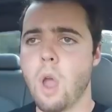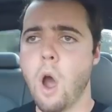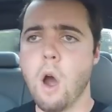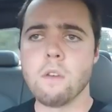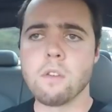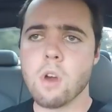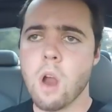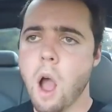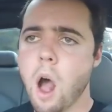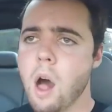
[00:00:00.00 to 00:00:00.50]

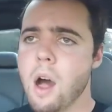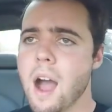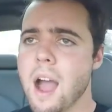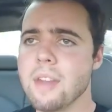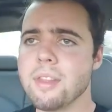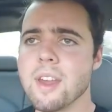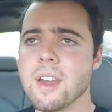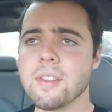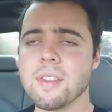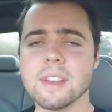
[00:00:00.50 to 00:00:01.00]
Overall,
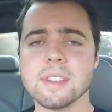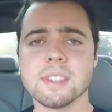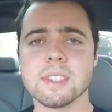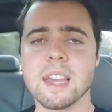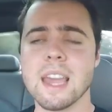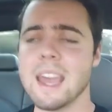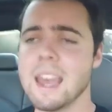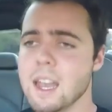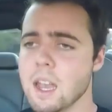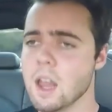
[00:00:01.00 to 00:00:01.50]
I think this
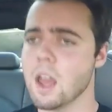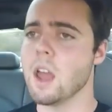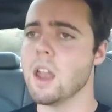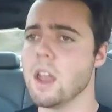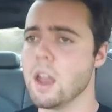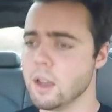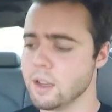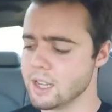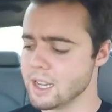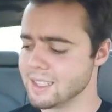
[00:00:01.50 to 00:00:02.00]
kit
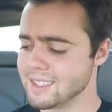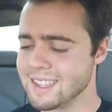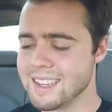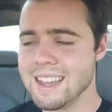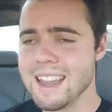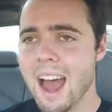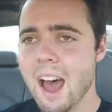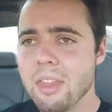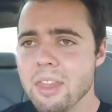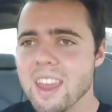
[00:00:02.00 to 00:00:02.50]
does
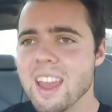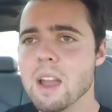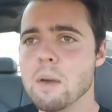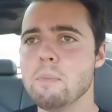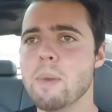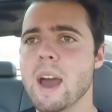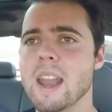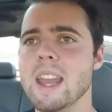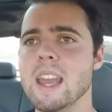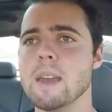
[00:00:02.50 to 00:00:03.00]

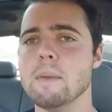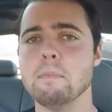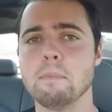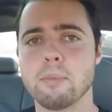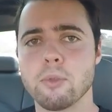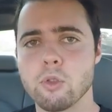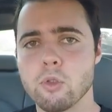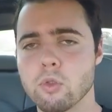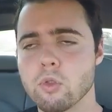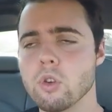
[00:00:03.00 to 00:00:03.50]
nothing but
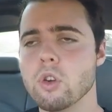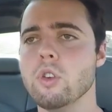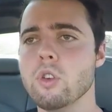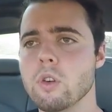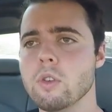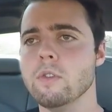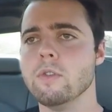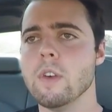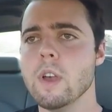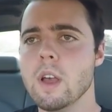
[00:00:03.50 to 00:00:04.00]

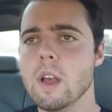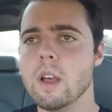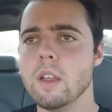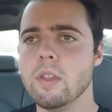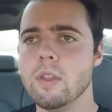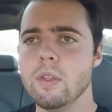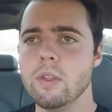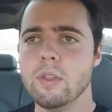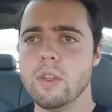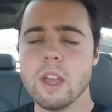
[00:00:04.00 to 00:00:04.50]
improve
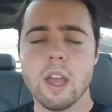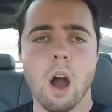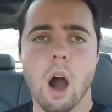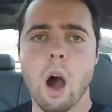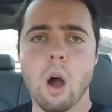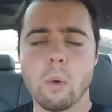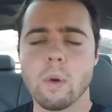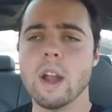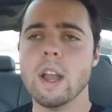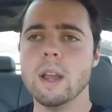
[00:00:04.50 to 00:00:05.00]
the
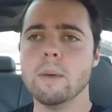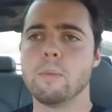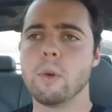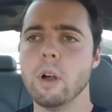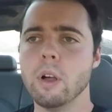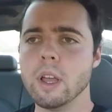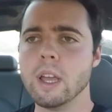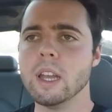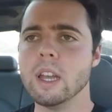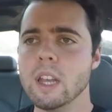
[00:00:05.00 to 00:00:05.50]
already
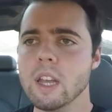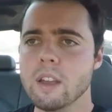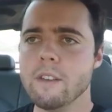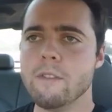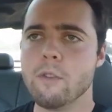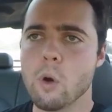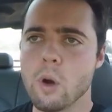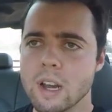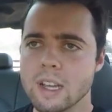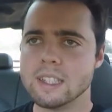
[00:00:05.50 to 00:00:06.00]
brilliant
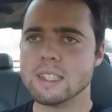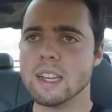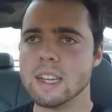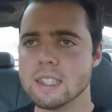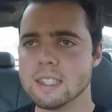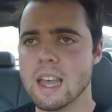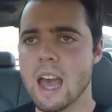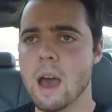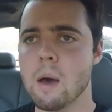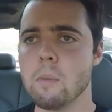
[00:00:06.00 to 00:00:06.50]

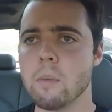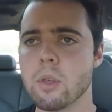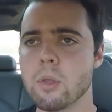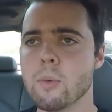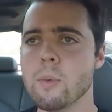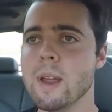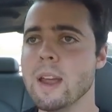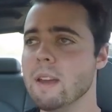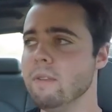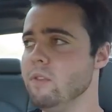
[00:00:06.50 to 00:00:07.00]
E46
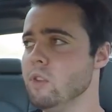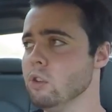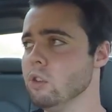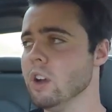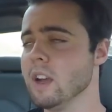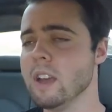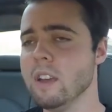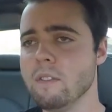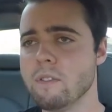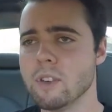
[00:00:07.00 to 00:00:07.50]
M3. If you're
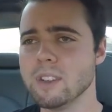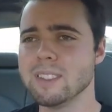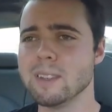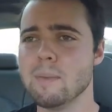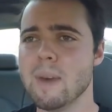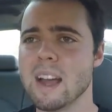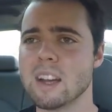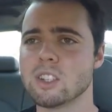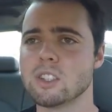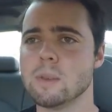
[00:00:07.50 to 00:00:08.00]
looking for
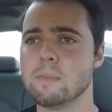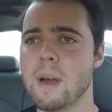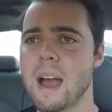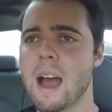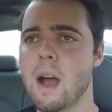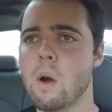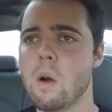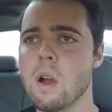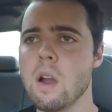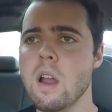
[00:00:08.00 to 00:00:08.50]
some extra
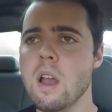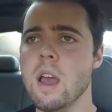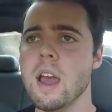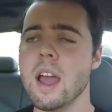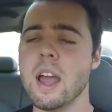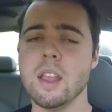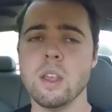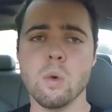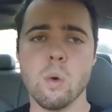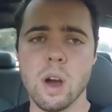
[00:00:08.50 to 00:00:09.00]
power
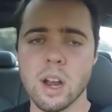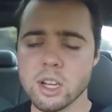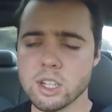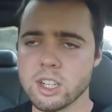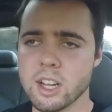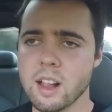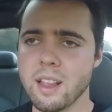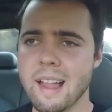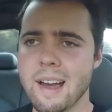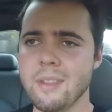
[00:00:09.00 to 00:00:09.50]
and you want to
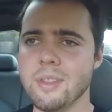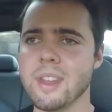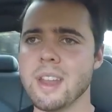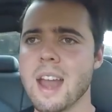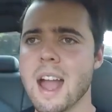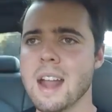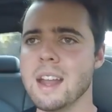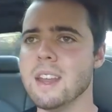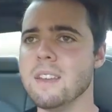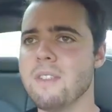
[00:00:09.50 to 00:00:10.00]
shell out the
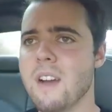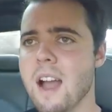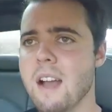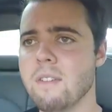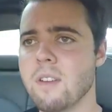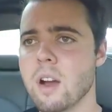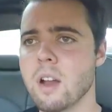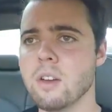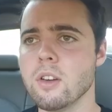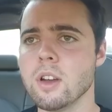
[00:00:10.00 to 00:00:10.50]

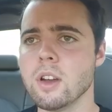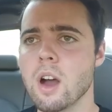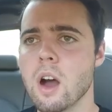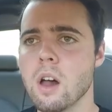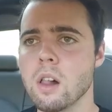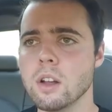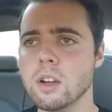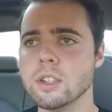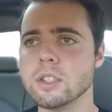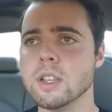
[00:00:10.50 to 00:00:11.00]

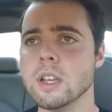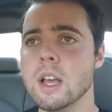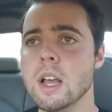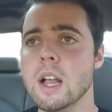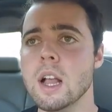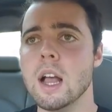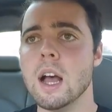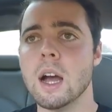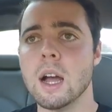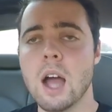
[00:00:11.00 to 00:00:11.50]

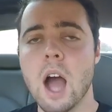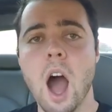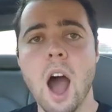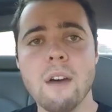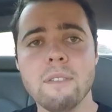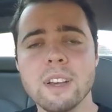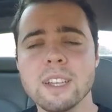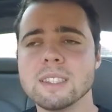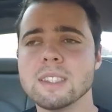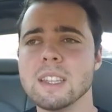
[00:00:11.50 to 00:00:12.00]
$9,500,
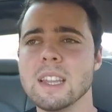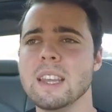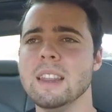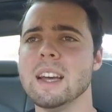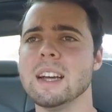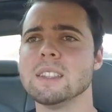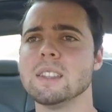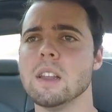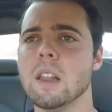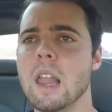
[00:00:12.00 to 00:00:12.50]
Obviously,
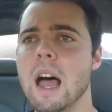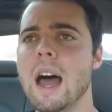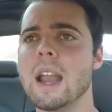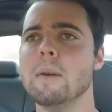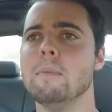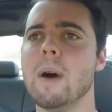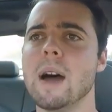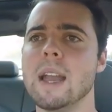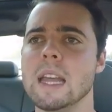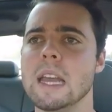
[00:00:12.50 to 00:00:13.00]
that's a
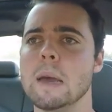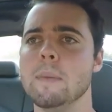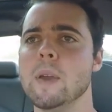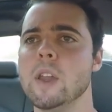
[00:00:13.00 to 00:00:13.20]
lot of money.